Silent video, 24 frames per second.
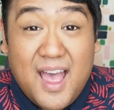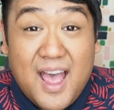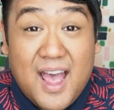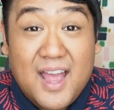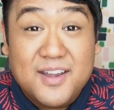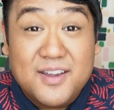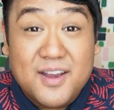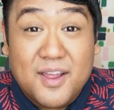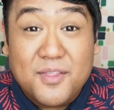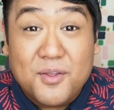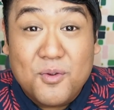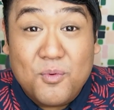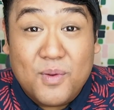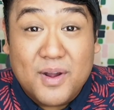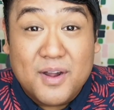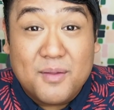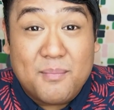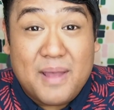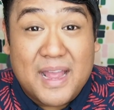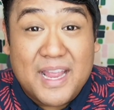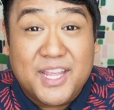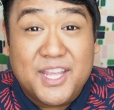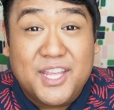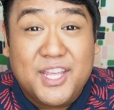Another one of
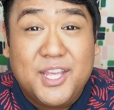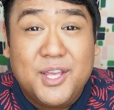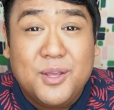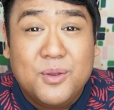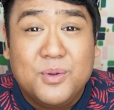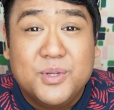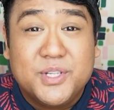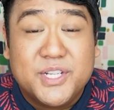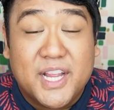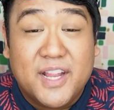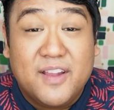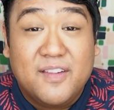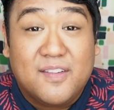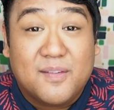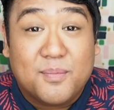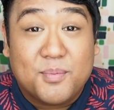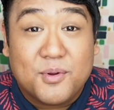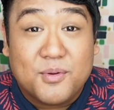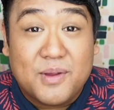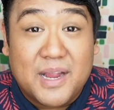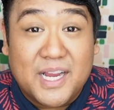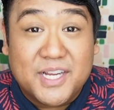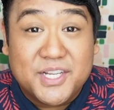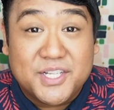my huge
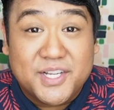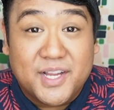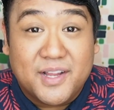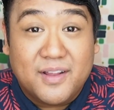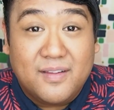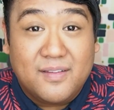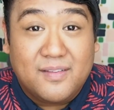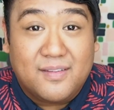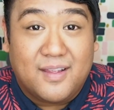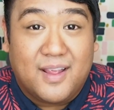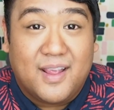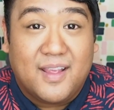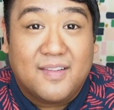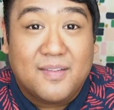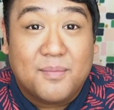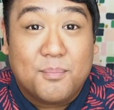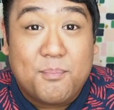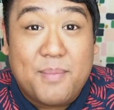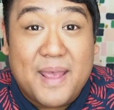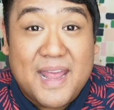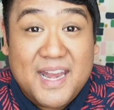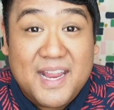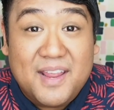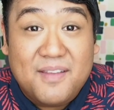inspirations is
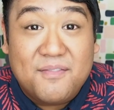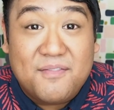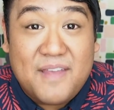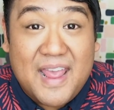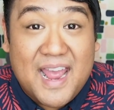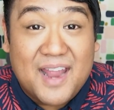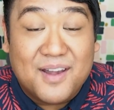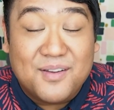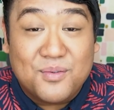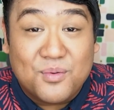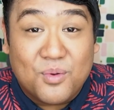Betty Van